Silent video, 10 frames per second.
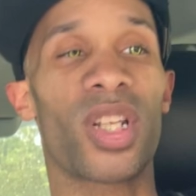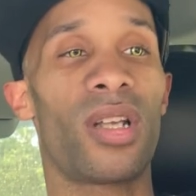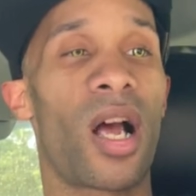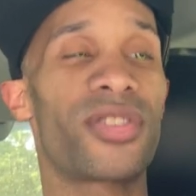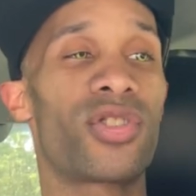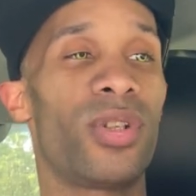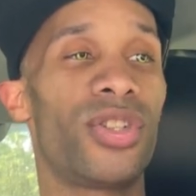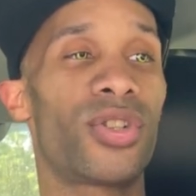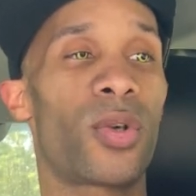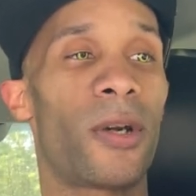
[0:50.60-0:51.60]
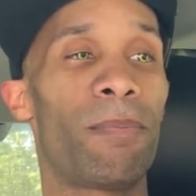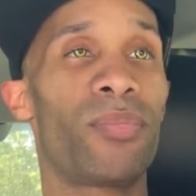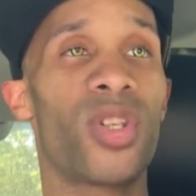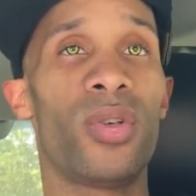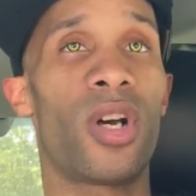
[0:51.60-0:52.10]
long story short,
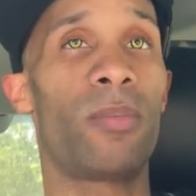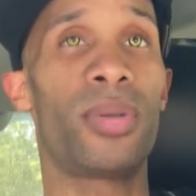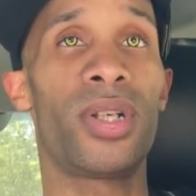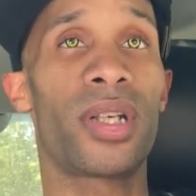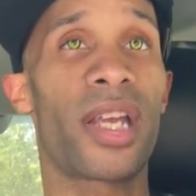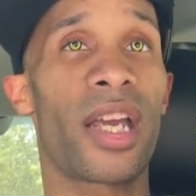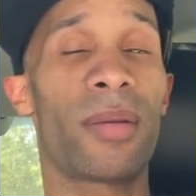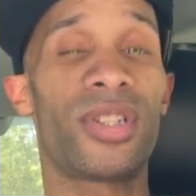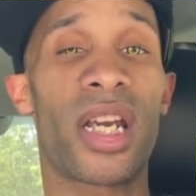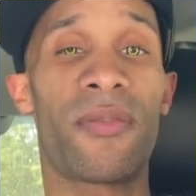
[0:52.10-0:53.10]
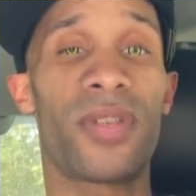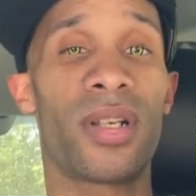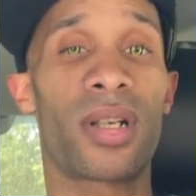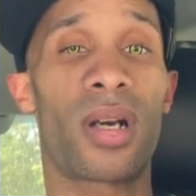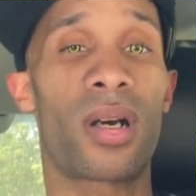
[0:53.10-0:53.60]
you don't put a camshaft in
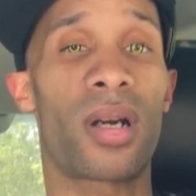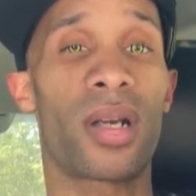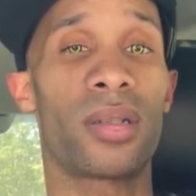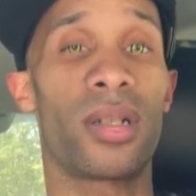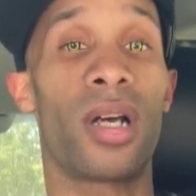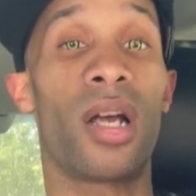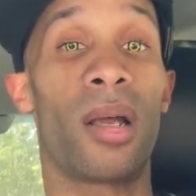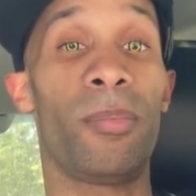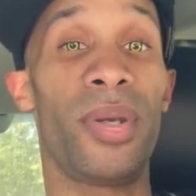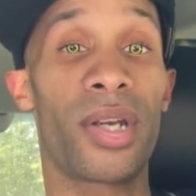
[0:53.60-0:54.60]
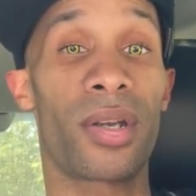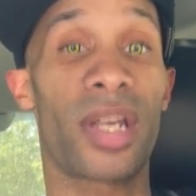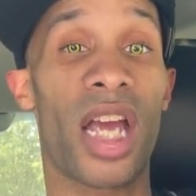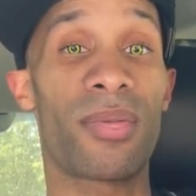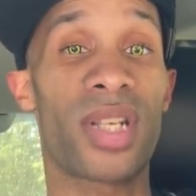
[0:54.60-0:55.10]
the car, a bigger
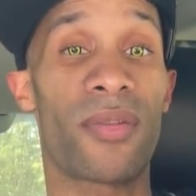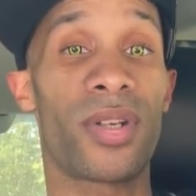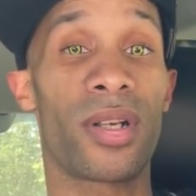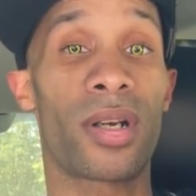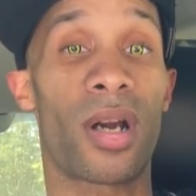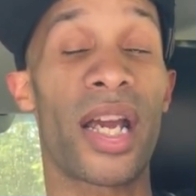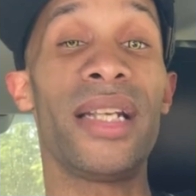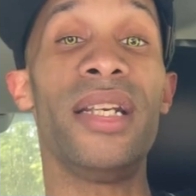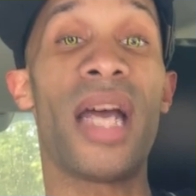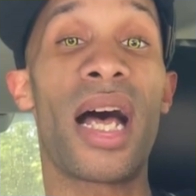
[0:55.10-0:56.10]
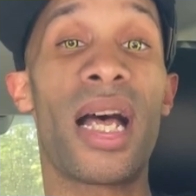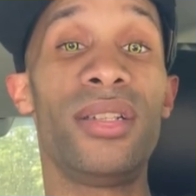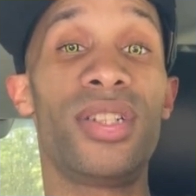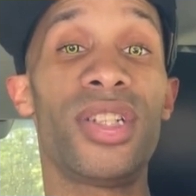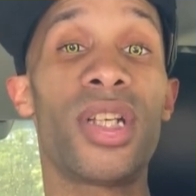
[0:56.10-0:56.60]
camshaft in the car, a
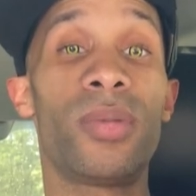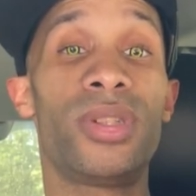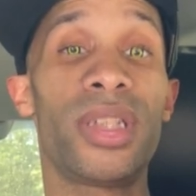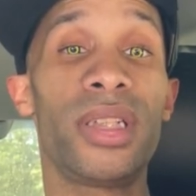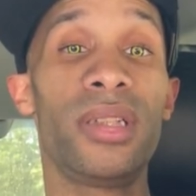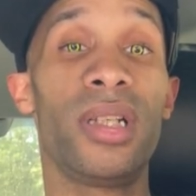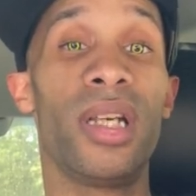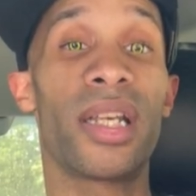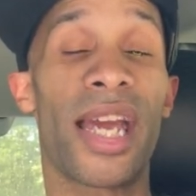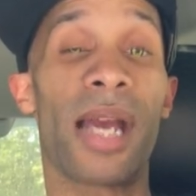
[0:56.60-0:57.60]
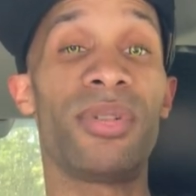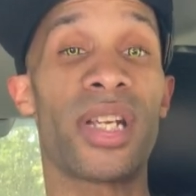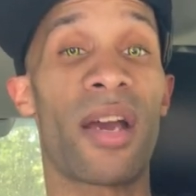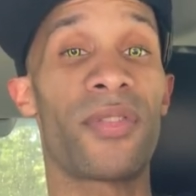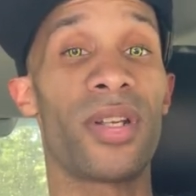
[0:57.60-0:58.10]
non-DOD
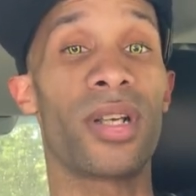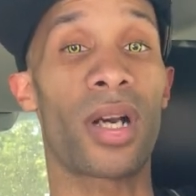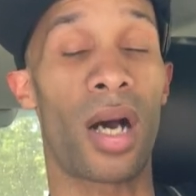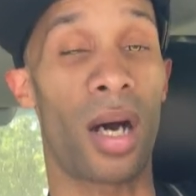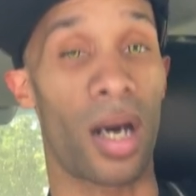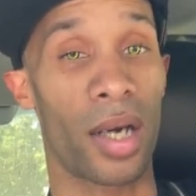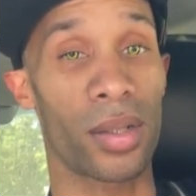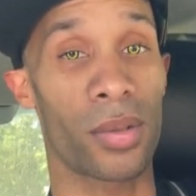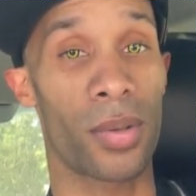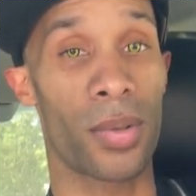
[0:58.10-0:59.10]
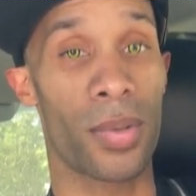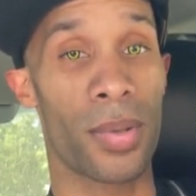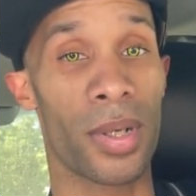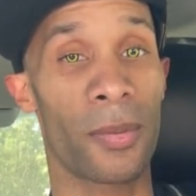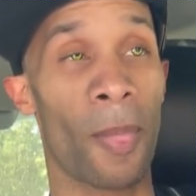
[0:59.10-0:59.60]
camshaft in the car
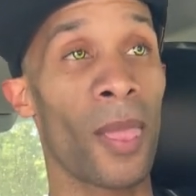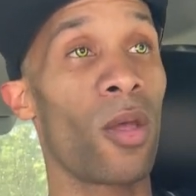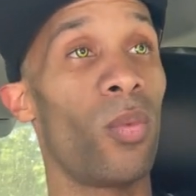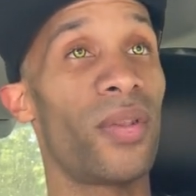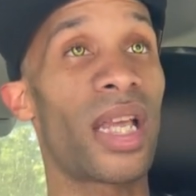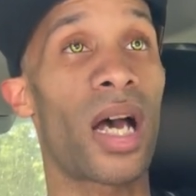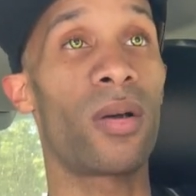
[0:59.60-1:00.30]
without